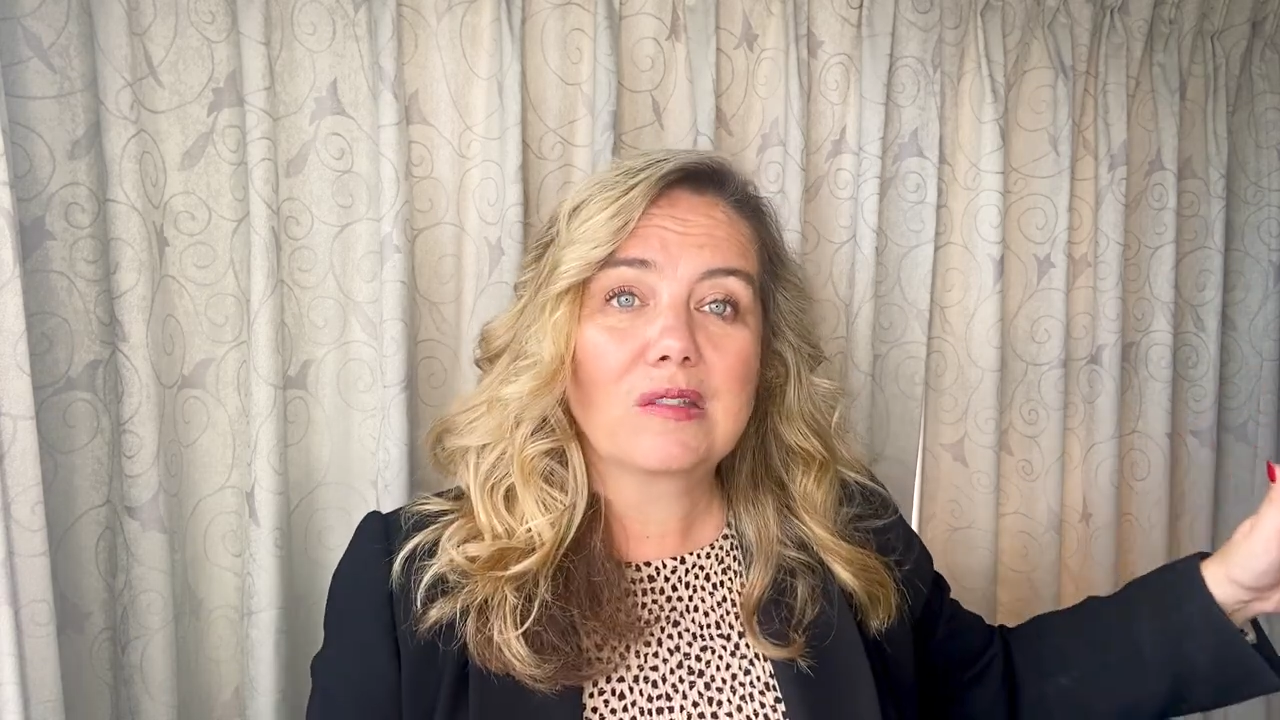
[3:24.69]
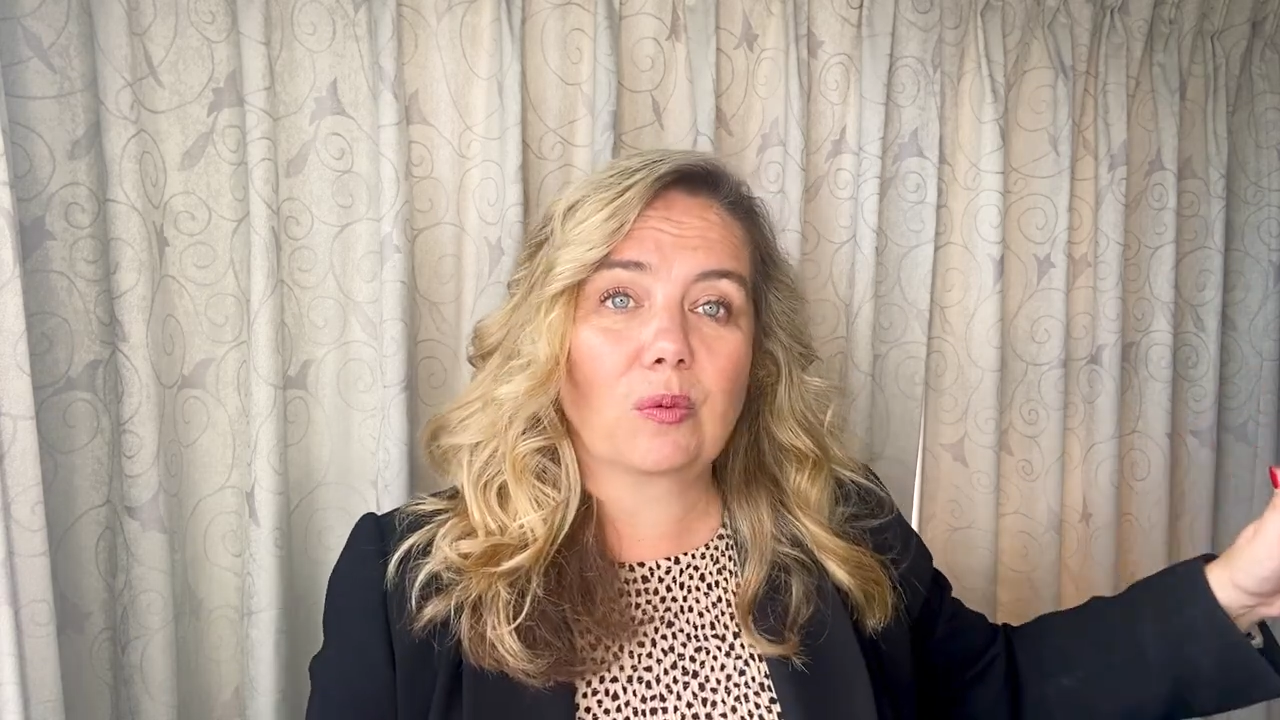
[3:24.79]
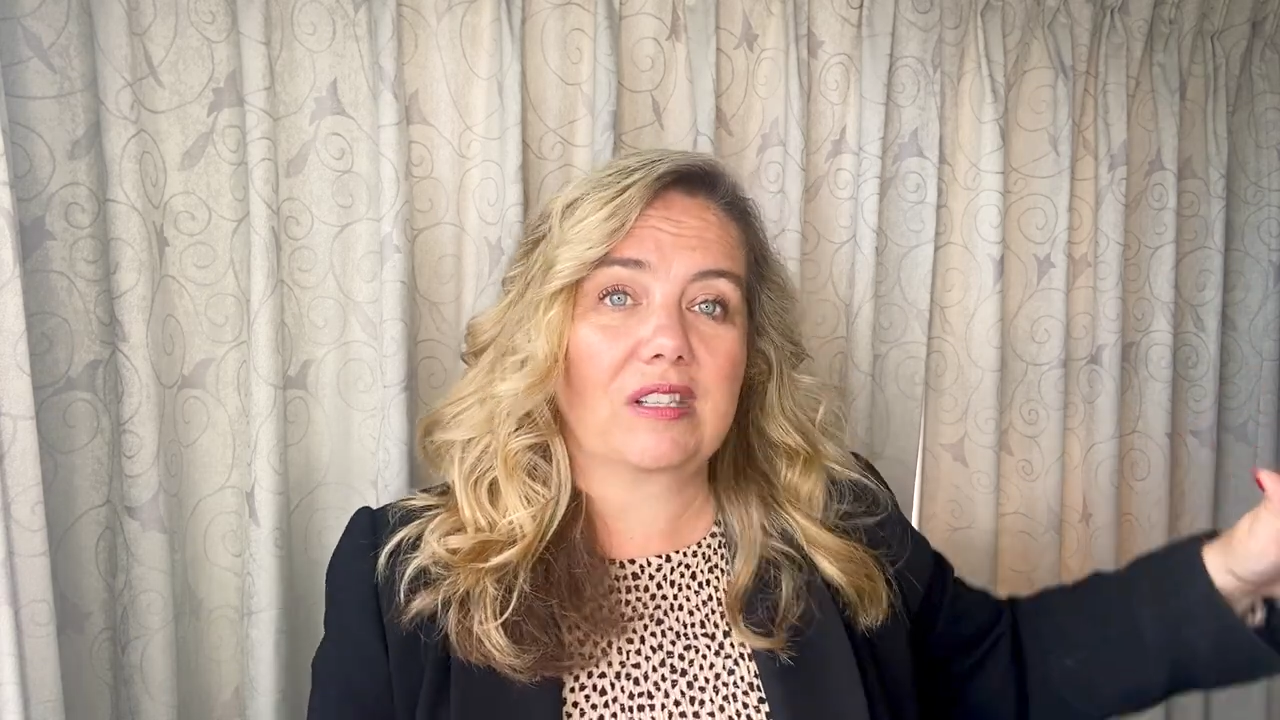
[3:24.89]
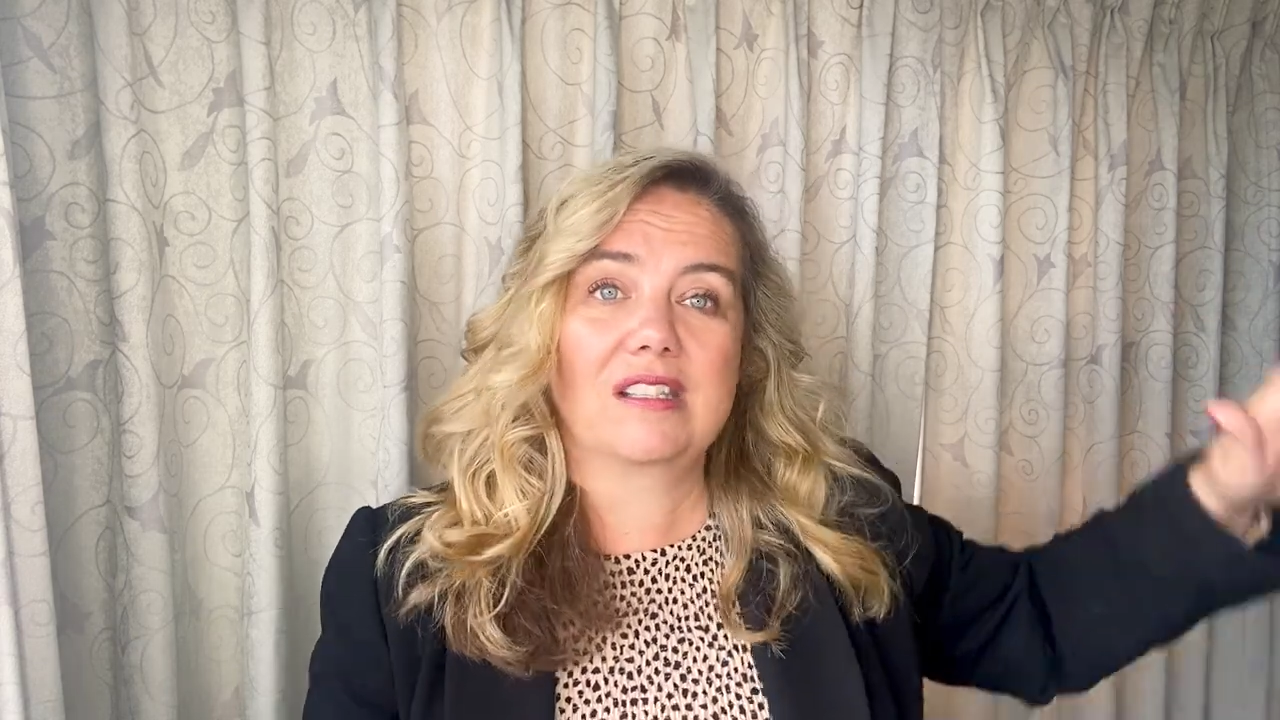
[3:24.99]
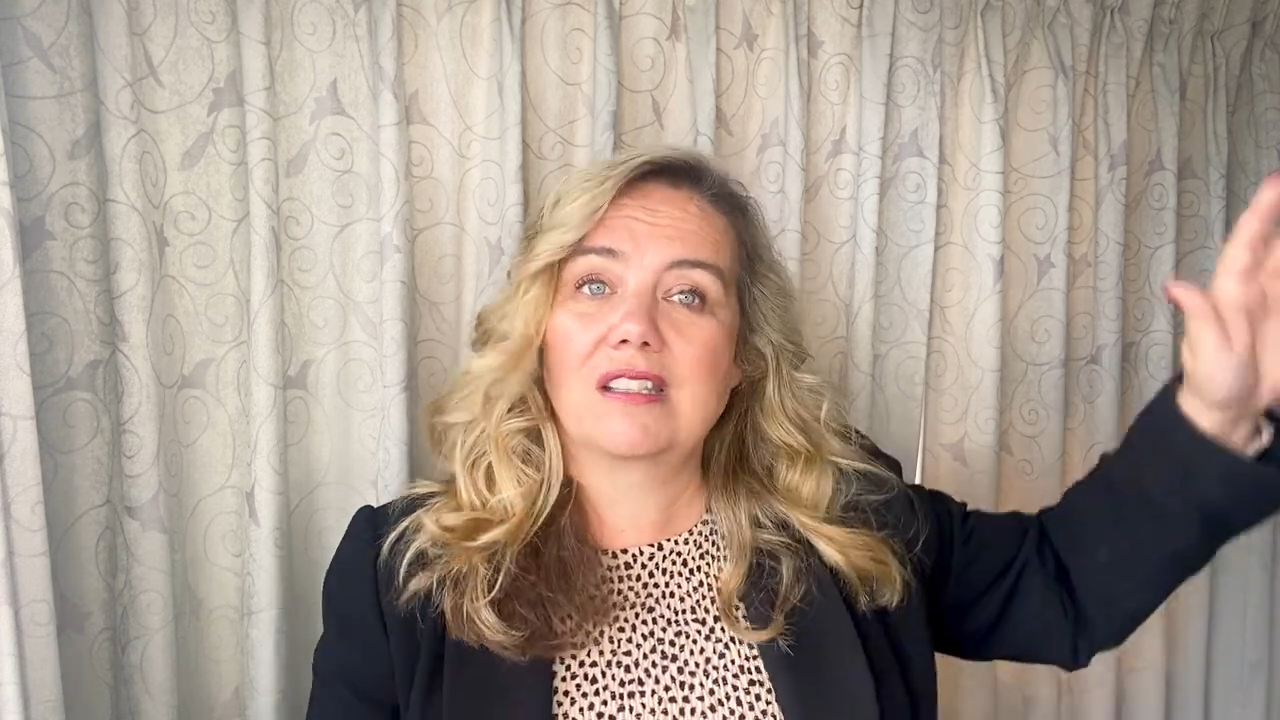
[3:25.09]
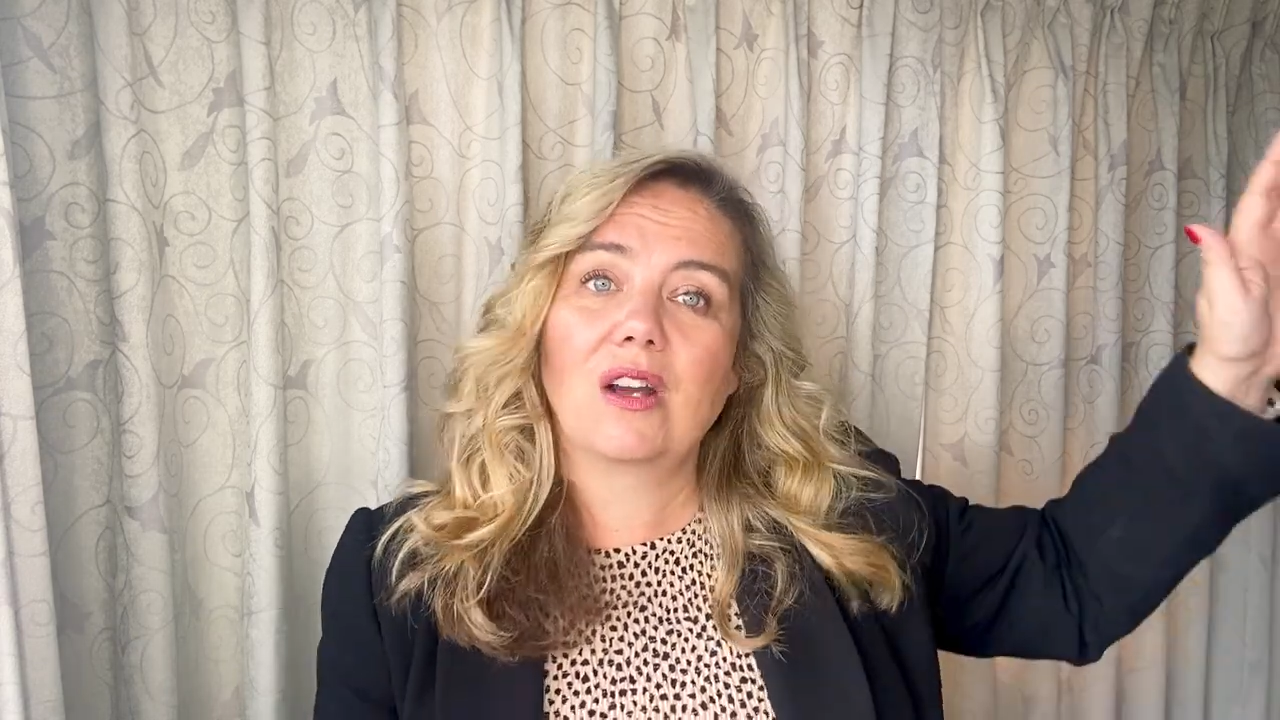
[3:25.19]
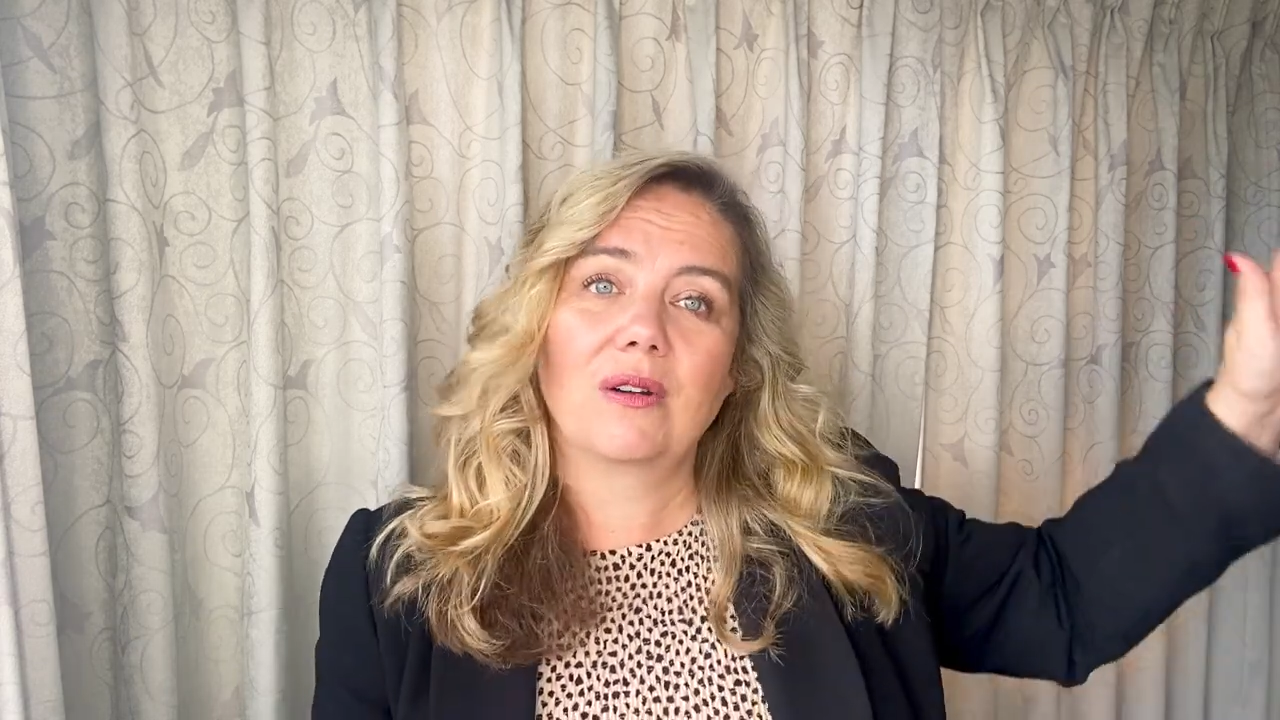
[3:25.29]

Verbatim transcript: with snow